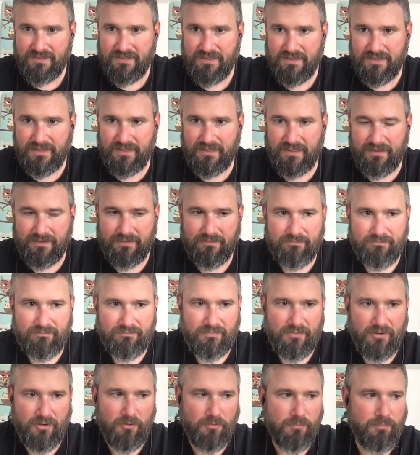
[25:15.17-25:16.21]

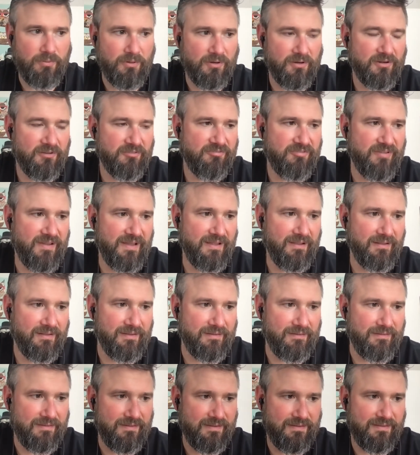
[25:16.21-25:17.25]
Obergefell
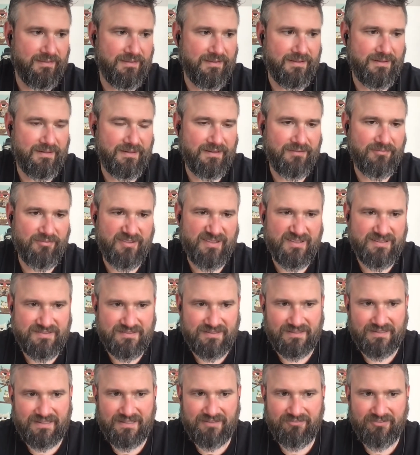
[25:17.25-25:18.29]
and then even the
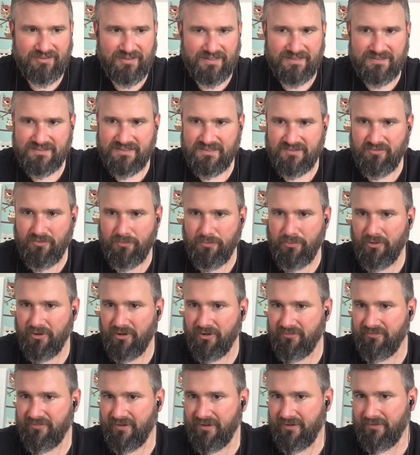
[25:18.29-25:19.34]
significance of
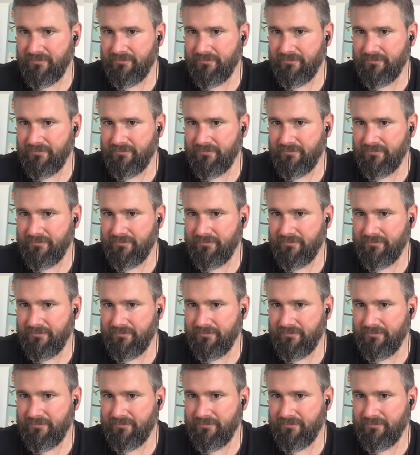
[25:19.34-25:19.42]
Obergefell?